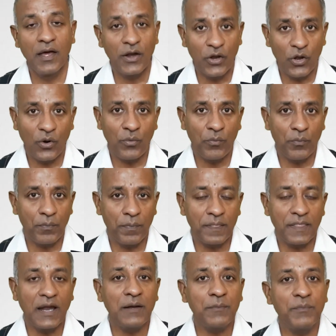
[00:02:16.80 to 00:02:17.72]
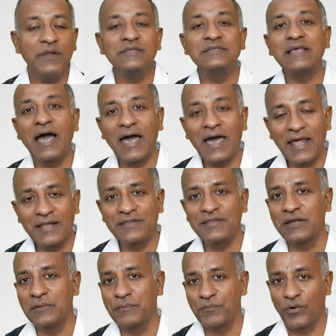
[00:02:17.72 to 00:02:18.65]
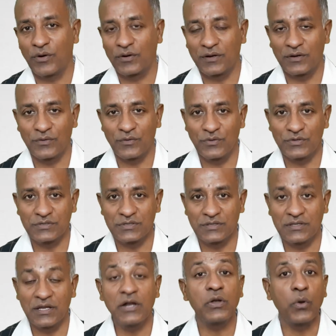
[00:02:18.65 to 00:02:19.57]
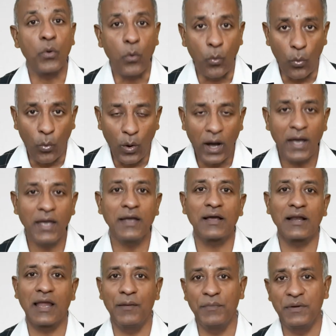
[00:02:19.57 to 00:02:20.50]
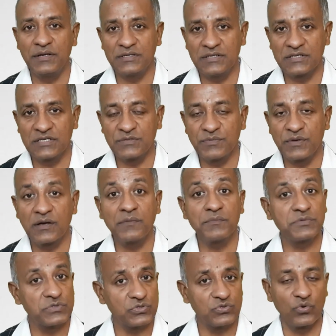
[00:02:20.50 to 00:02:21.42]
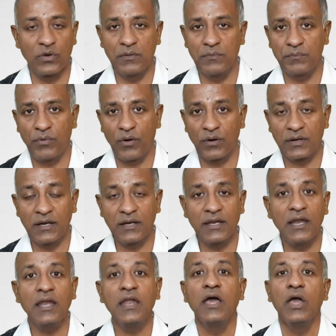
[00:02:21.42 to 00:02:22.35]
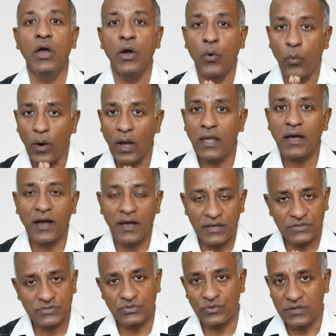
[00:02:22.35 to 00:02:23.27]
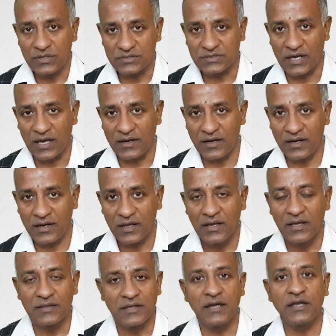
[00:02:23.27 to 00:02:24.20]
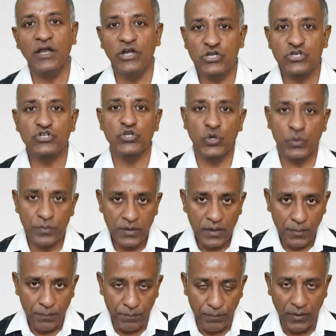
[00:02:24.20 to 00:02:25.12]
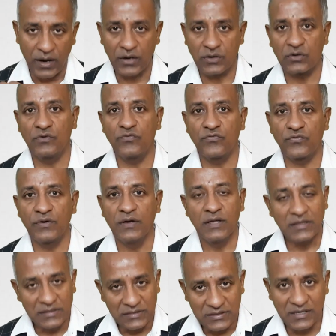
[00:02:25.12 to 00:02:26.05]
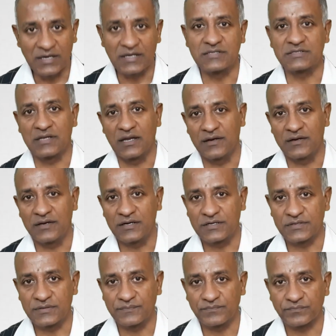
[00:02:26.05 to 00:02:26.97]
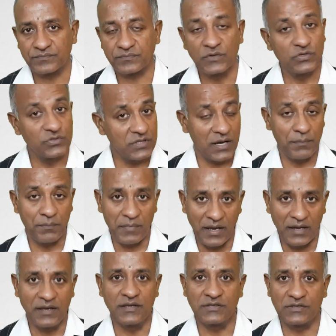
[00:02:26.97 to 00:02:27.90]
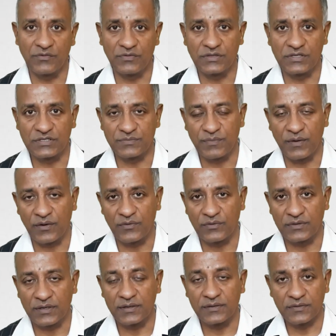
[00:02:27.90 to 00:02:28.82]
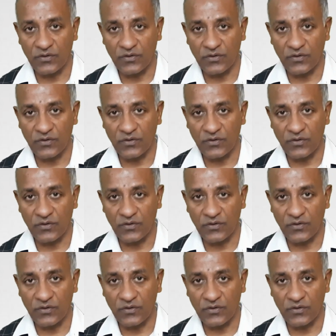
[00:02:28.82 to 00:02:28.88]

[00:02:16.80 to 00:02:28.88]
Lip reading: Now, that brings another important question, that why climate change has become so important and why ISO decided that it should be a part of their standards. There are many reasons with respect to that.